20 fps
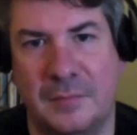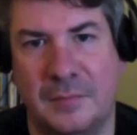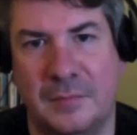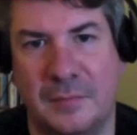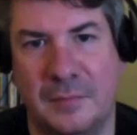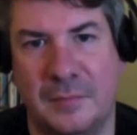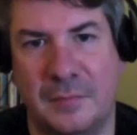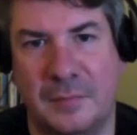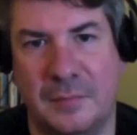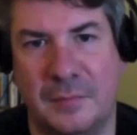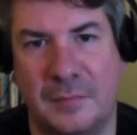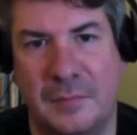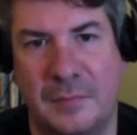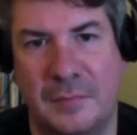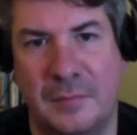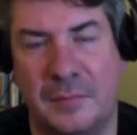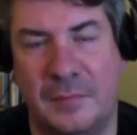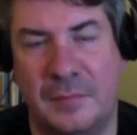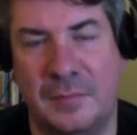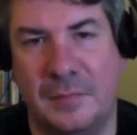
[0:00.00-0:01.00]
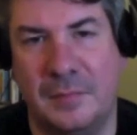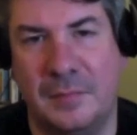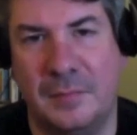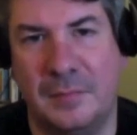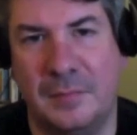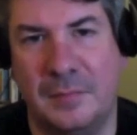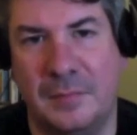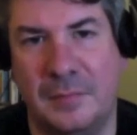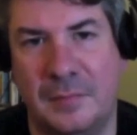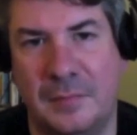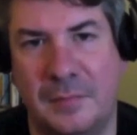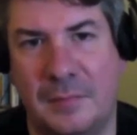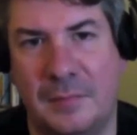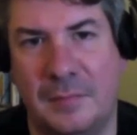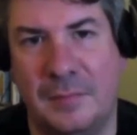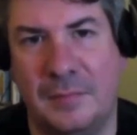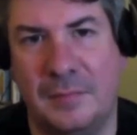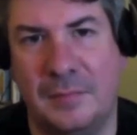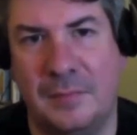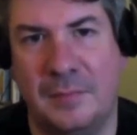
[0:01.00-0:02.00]

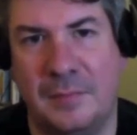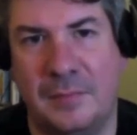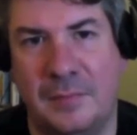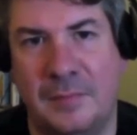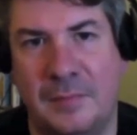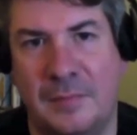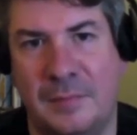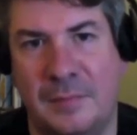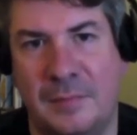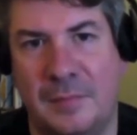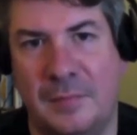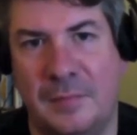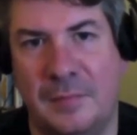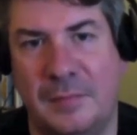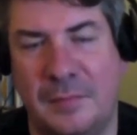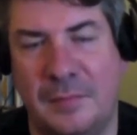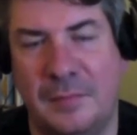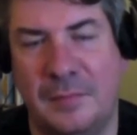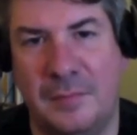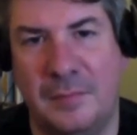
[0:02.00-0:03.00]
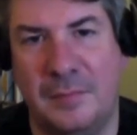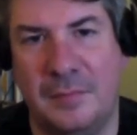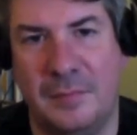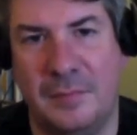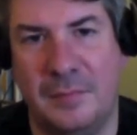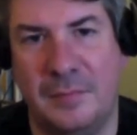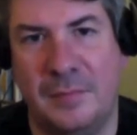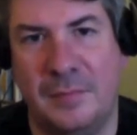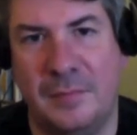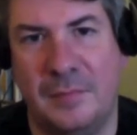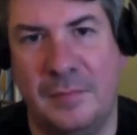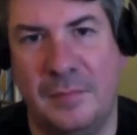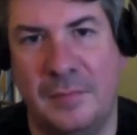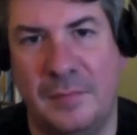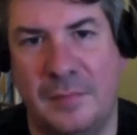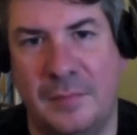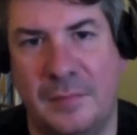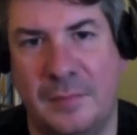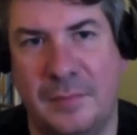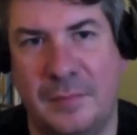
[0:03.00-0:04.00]

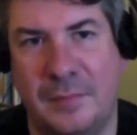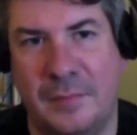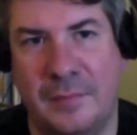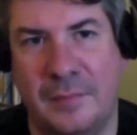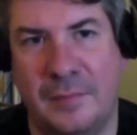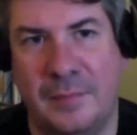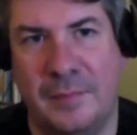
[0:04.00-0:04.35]
[no speech]